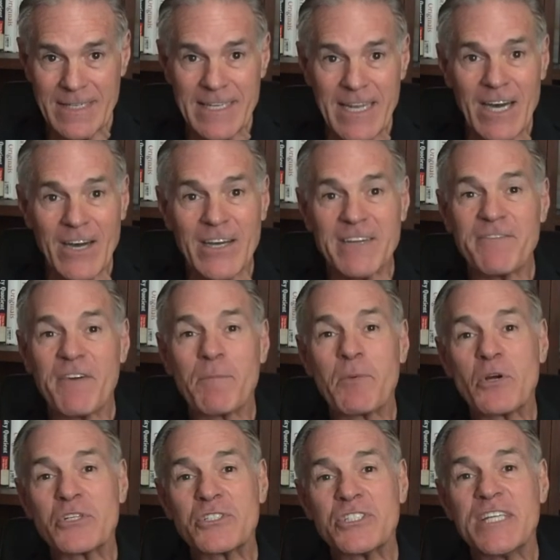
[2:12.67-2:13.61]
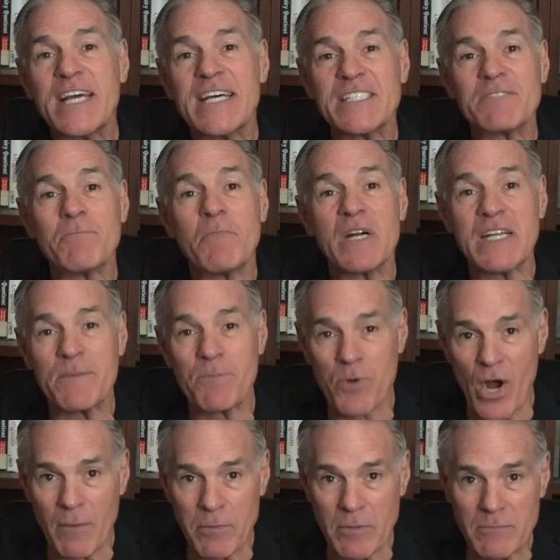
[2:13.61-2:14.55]
Now, if a person has money
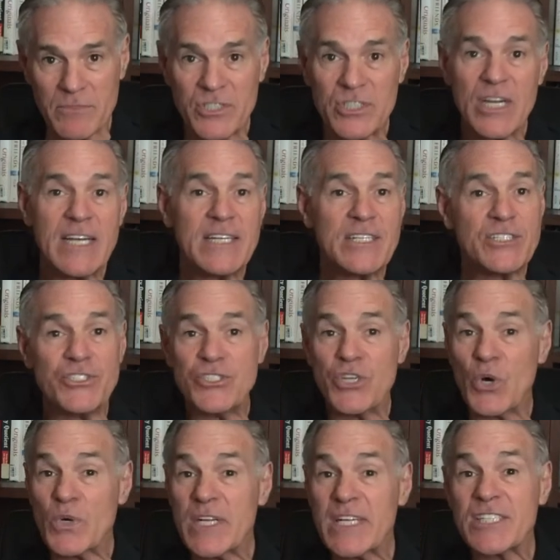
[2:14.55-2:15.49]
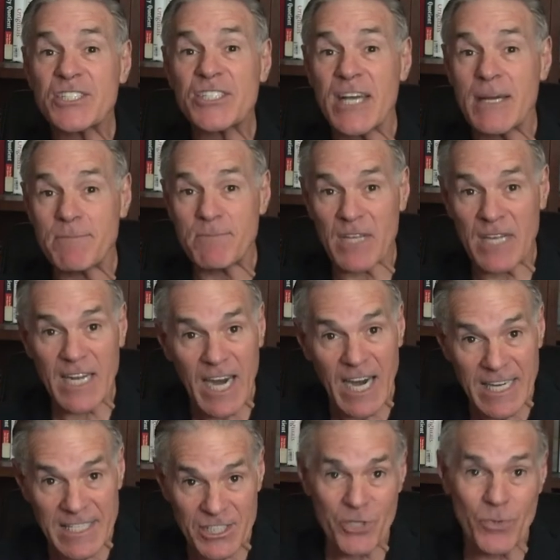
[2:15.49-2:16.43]
problems, don't accept the
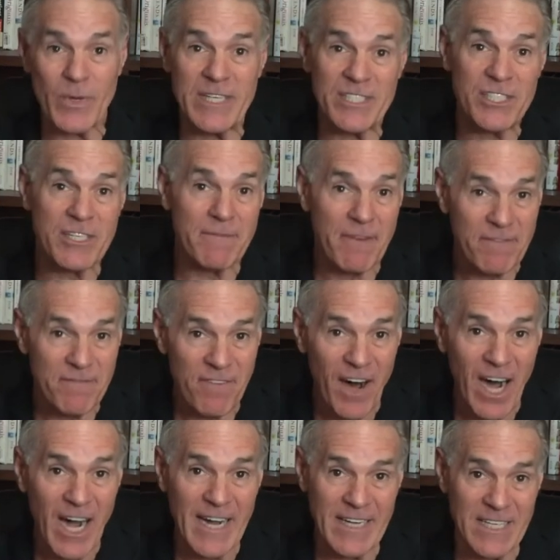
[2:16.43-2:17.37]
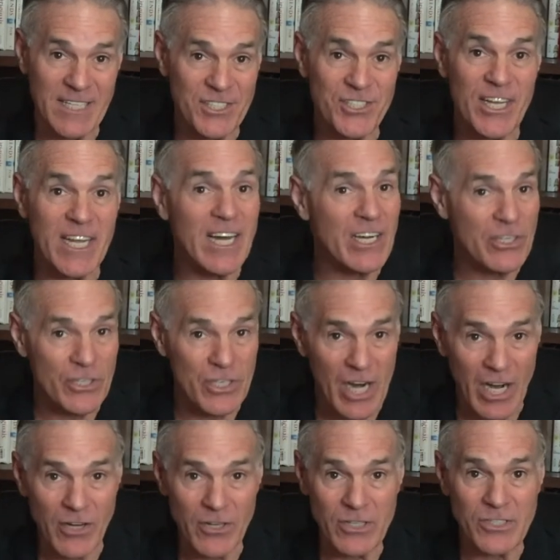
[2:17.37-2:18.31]
consequence of a fine, let's say
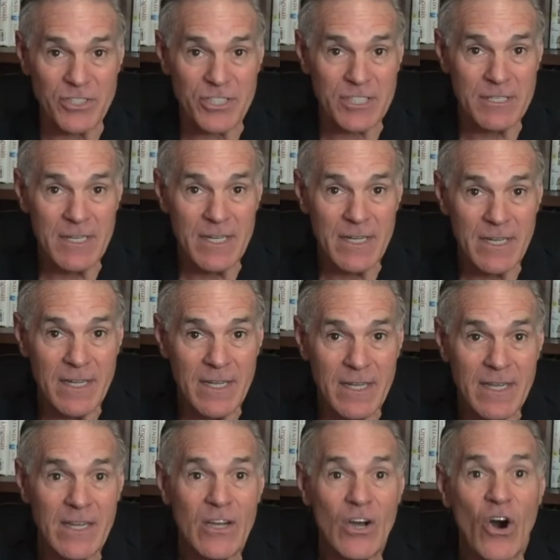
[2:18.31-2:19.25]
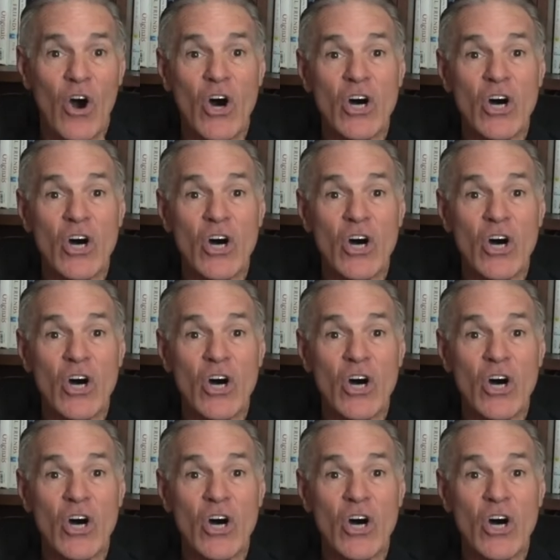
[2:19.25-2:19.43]
$100.